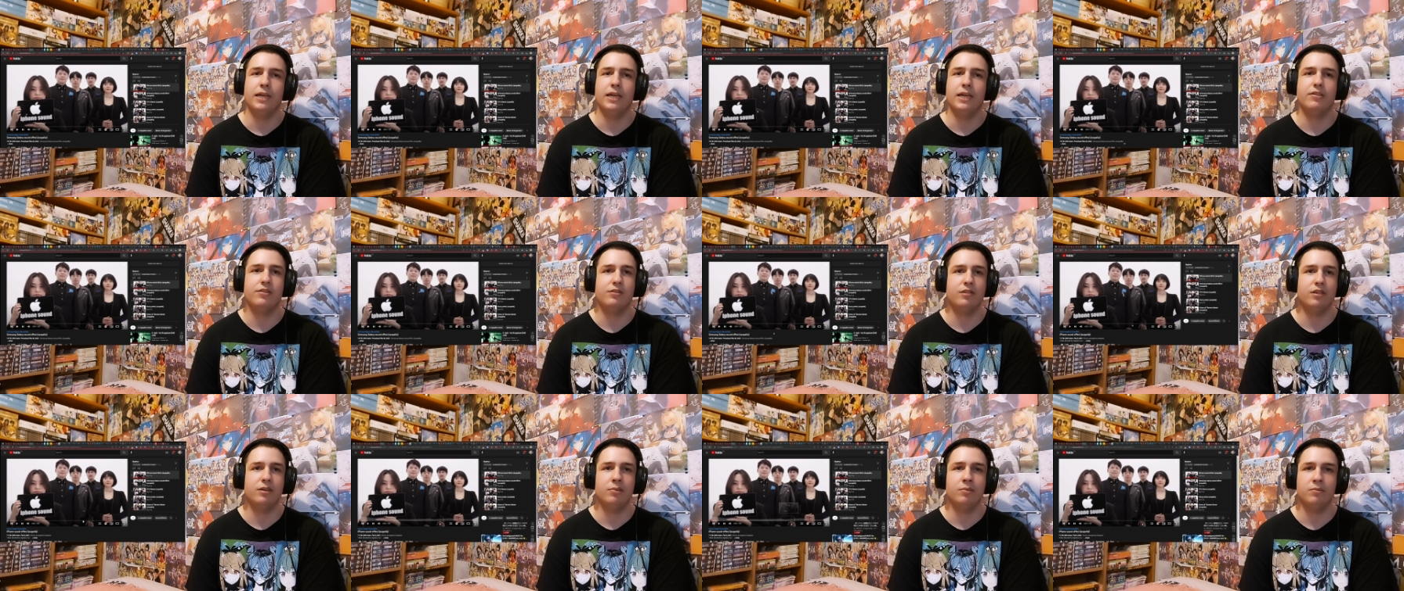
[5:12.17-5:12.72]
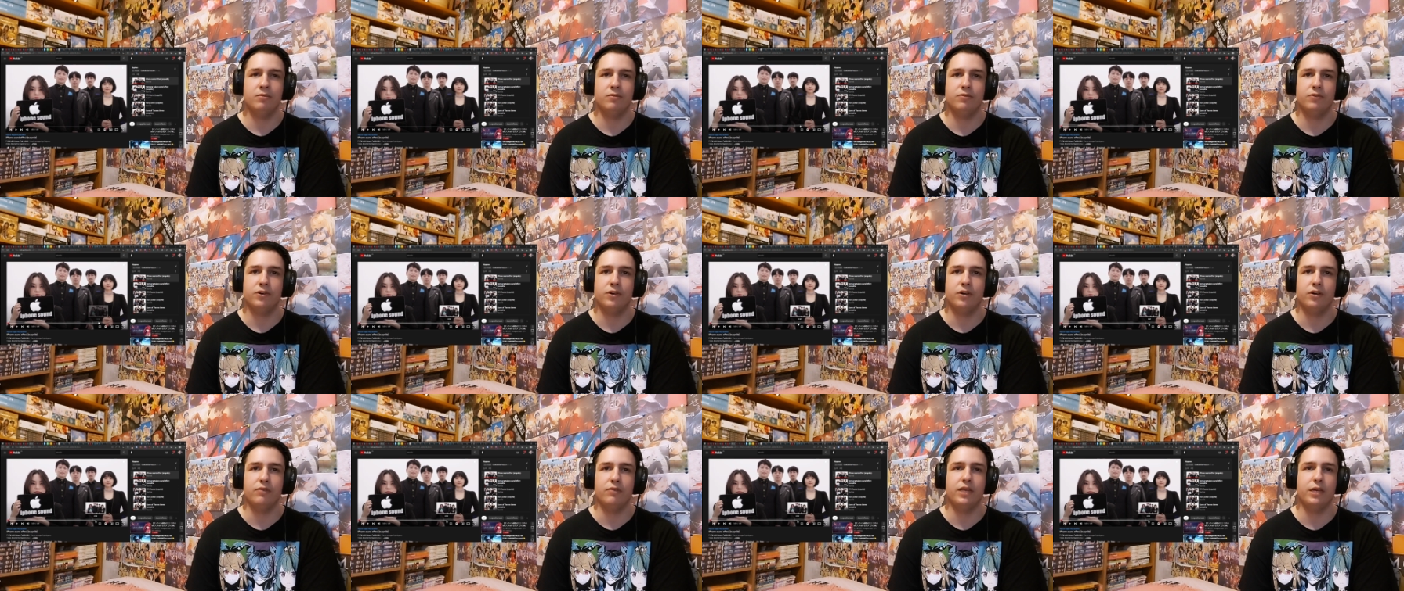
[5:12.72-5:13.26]
like some
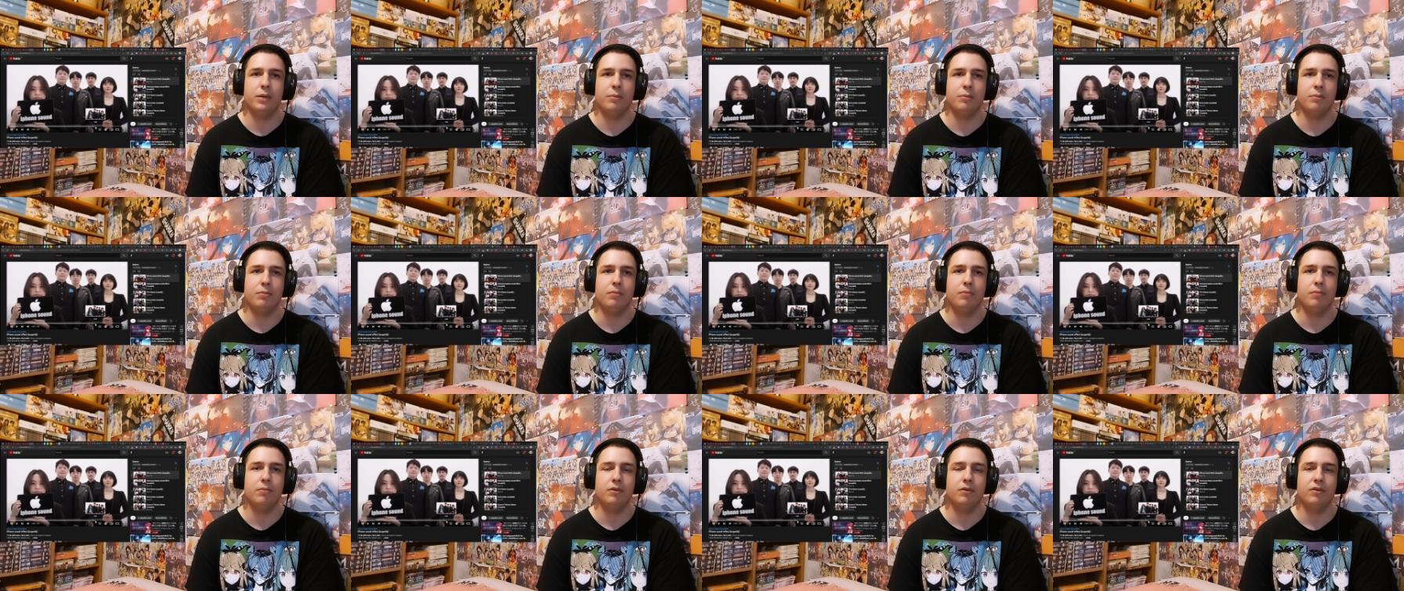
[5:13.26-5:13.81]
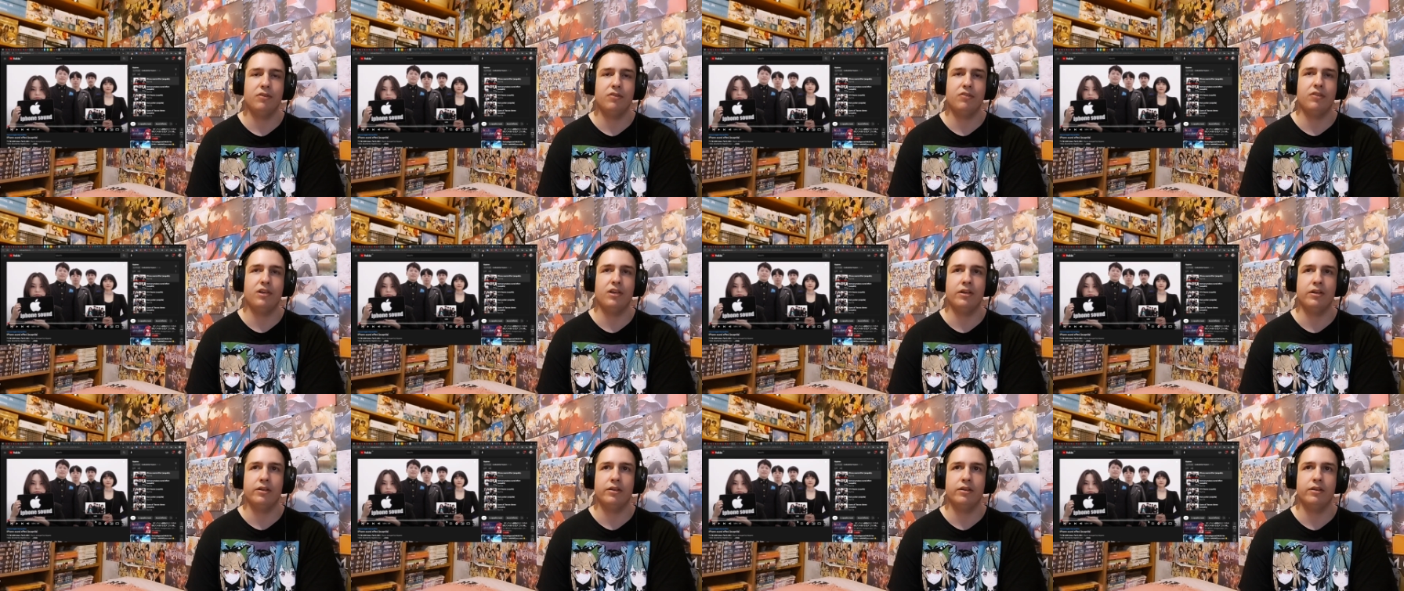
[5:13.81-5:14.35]
of them
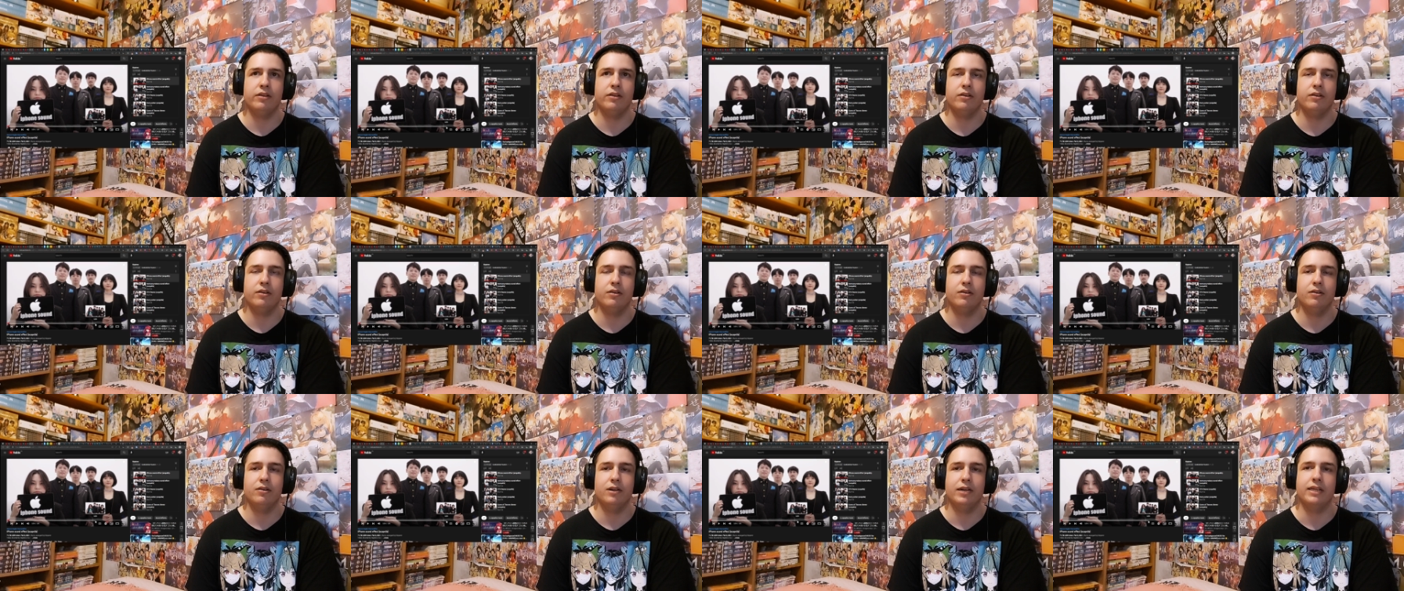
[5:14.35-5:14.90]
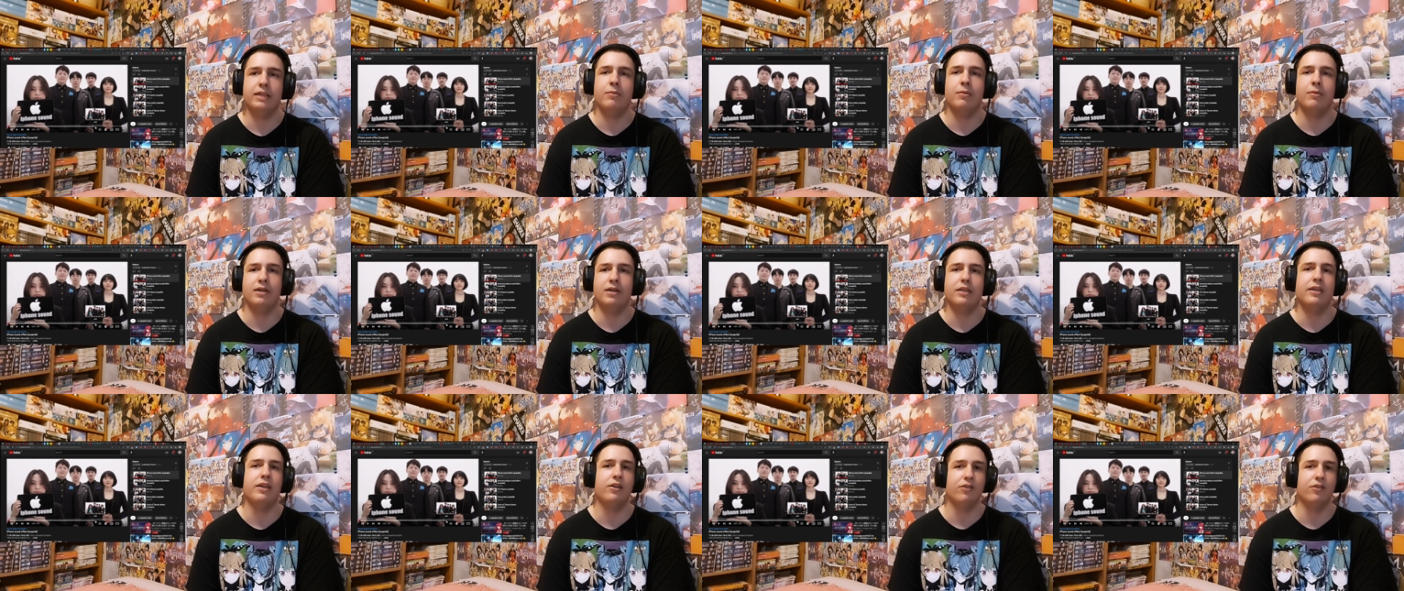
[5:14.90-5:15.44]
sound like I'm
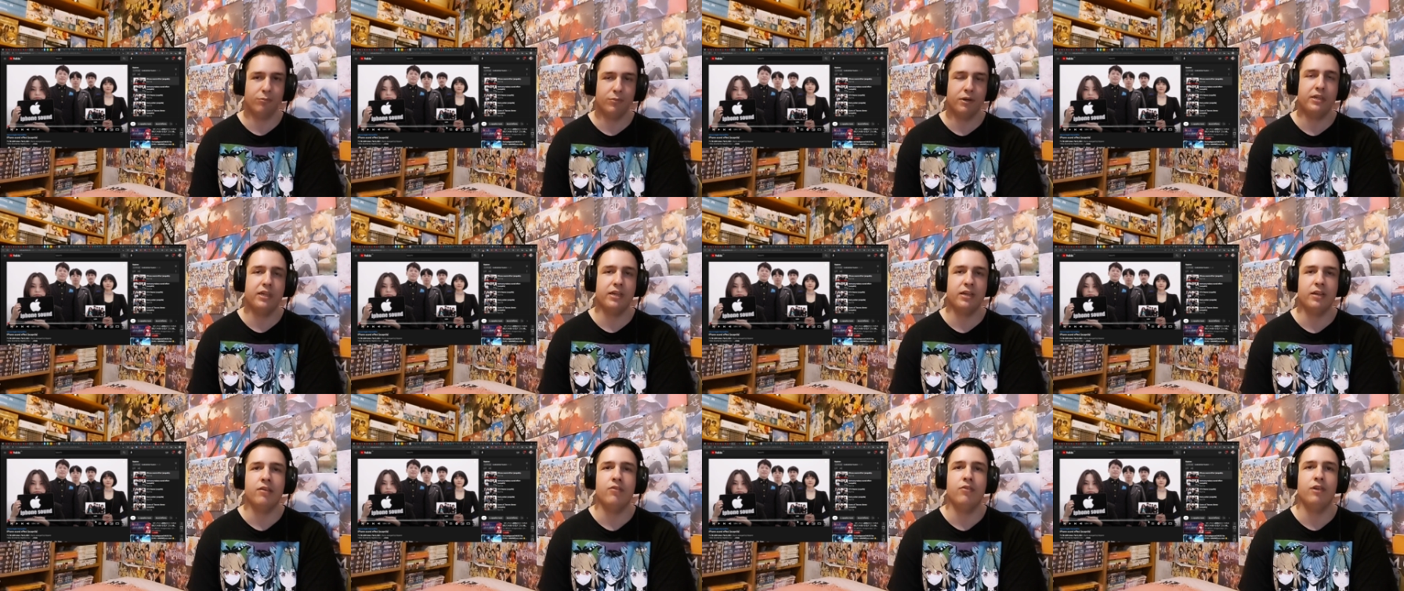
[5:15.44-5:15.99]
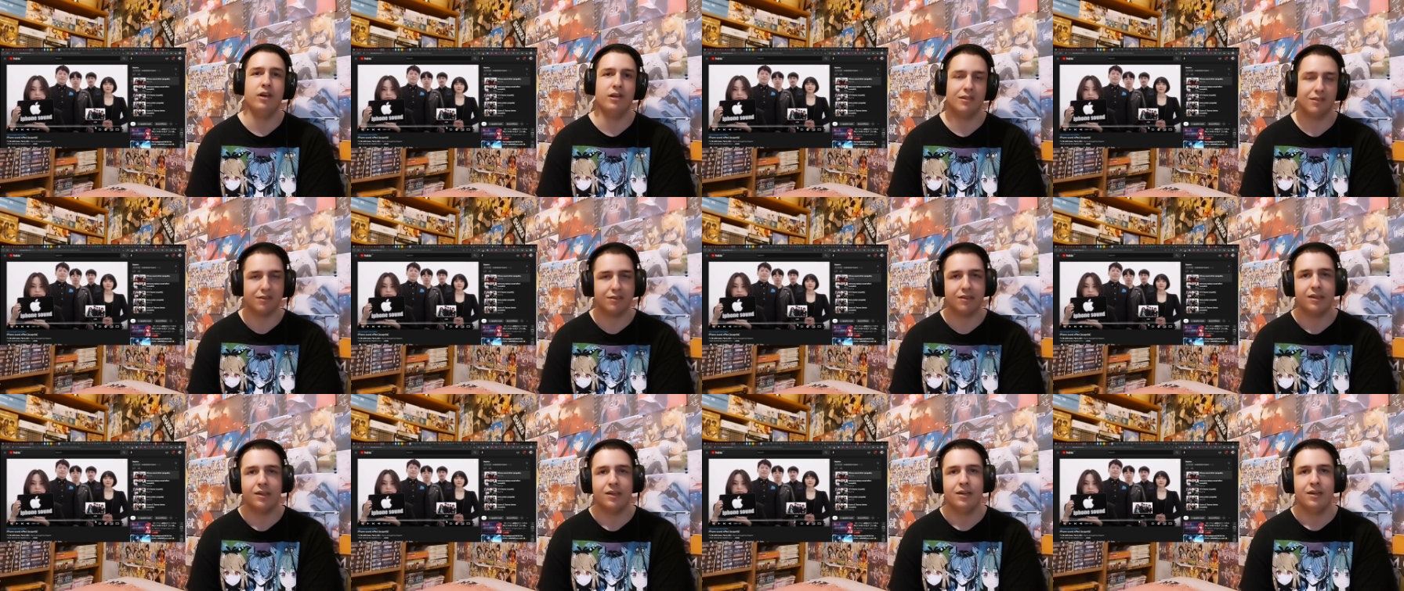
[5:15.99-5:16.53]
like, yeah, human can do
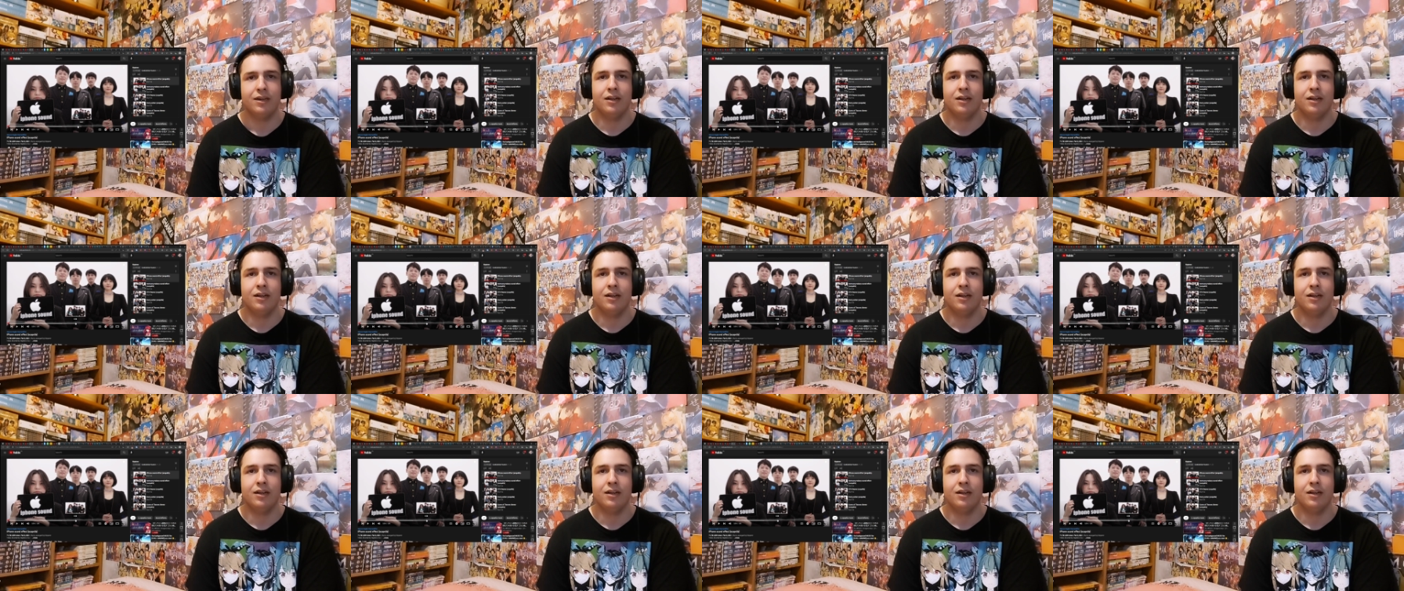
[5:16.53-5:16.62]
that.